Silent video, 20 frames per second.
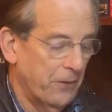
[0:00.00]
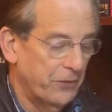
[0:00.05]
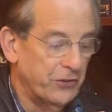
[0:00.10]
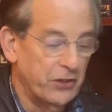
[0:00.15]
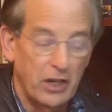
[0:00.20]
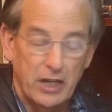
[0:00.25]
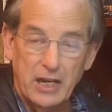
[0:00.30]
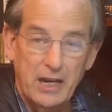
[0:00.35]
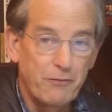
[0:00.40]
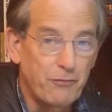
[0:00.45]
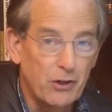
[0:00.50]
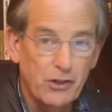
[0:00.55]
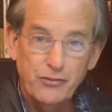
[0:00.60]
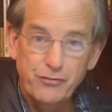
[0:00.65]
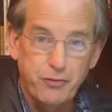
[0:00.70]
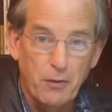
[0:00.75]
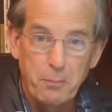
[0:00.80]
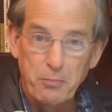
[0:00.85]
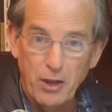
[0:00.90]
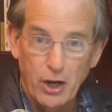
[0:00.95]
deliverance
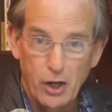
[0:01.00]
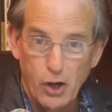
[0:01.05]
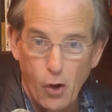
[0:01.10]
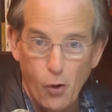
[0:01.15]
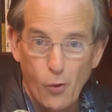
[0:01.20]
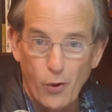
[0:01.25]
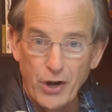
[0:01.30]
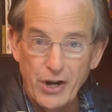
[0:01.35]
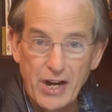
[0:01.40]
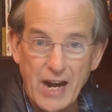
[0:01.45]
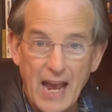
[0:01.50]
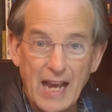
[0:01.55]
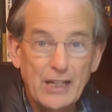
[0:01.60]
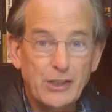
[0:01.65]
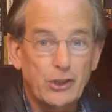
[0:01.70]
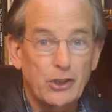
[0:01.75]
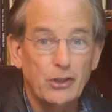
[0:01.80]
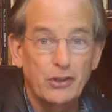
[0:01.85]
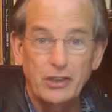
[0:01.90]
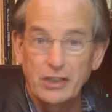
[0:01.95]
from the lower
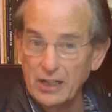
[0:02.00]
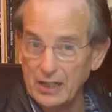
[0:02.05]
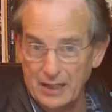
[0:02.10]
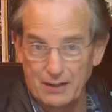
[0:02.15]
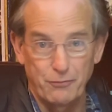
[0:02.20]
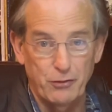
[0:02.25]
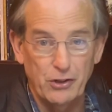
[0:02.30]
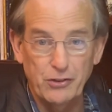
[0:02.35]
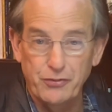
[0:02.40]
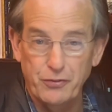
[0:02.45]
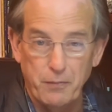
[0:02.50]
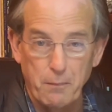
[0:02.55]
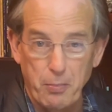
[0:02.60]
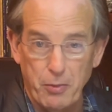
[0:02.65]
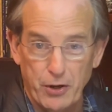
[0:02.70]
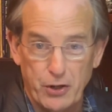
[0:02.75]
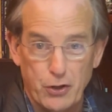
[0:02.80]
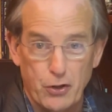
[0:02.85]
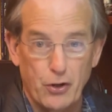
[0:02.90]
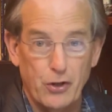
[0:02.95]
nature, deliverance from
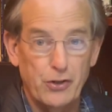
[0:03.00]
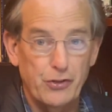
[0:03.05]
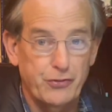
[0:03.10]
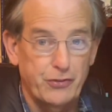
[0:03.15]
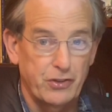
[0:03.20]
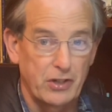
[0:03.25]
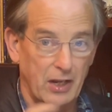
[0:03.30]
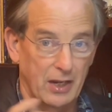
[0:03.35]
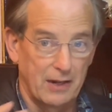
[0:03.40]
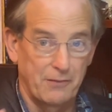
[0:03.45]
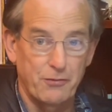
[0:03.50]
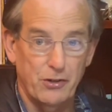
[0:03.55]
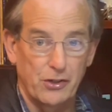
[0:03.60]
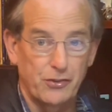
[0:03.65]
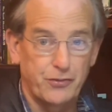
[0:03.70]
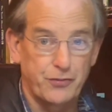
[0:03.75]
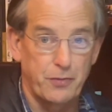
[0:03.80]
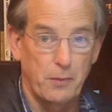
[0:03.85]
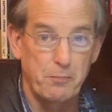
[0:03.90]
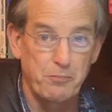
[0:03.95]
the curse,
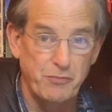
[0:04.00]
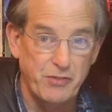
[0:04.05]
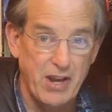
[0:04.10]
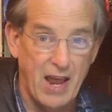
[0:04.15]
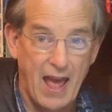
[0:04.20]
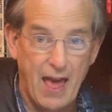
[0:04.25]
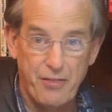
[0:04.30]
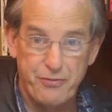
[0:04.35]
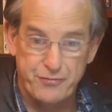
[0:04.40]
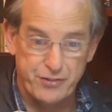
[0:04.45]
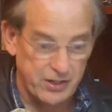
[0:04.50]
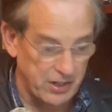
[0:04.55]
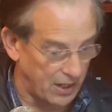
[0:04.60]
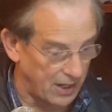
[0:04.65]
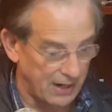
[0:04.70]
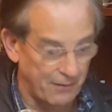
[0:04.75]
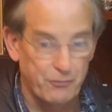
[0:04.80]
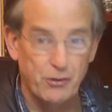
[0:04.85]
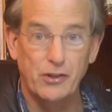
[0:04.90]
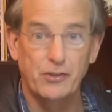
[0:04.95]
deliverance from death,
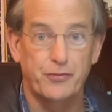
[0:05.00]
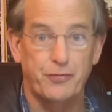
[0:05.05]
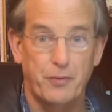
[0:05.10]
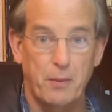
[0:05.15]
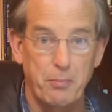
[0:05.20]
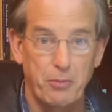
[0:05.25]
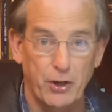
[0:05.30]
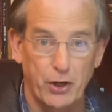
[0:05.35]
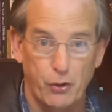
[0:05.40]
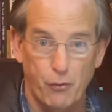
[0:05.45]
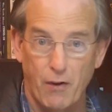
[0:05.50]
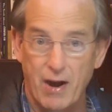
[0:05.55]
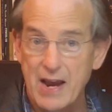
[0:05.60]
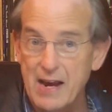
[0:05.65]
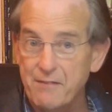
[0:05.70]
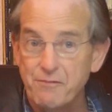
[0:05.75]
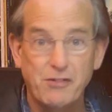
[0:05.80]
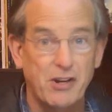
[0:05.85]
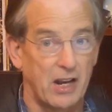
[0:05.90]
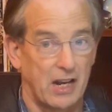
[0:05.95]
deliverance from the
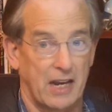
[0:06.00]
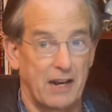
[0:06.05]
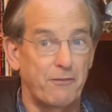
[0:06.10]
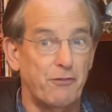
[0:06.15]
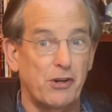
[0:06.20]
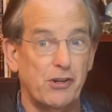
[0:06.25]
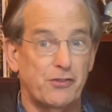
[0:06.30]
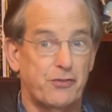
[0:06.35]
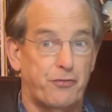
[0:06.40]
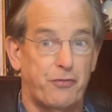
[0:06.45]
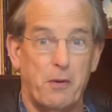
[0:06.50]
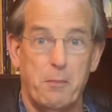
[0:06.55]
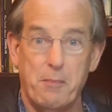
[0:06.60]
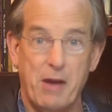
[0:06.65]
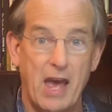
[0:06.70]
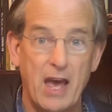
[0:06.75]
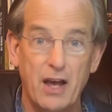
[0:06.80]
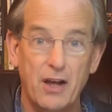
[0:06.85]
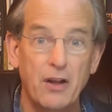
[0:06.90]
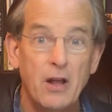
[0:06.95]
grave, deliverance from
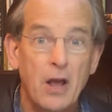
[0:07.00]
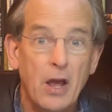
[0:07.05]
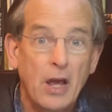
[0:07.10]
hell,